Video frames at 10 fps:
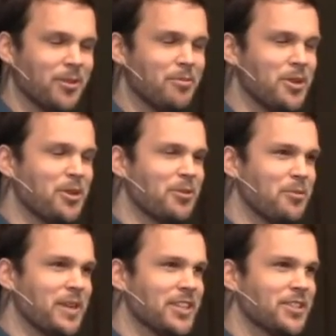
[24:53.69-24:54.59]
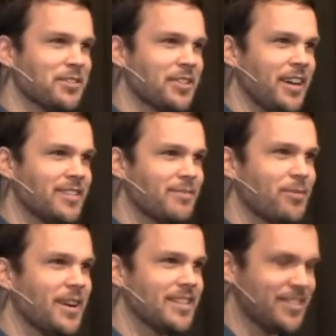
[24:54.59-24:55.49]
beautiful picture of God's
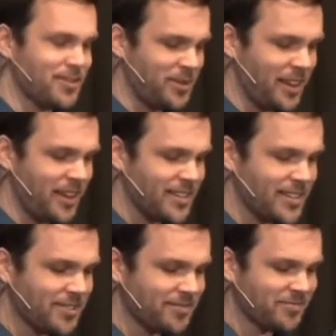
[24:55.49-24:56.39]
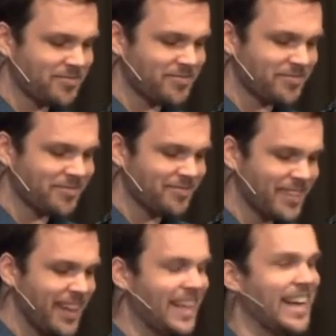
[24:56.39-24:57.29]
presence with us.
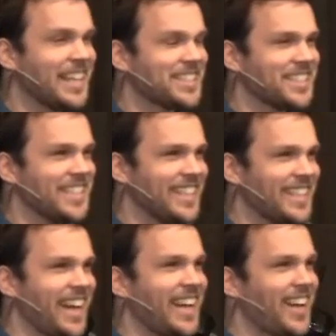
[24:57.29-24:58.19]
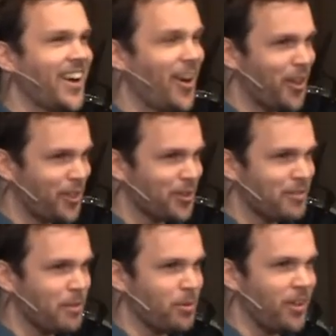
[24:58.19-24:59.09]
And actually, that author of
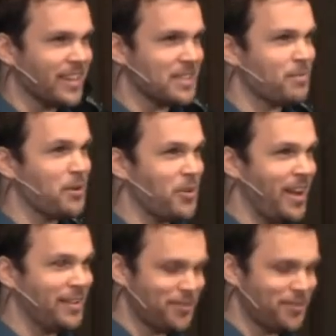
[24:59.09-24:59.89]
that blog is my wife,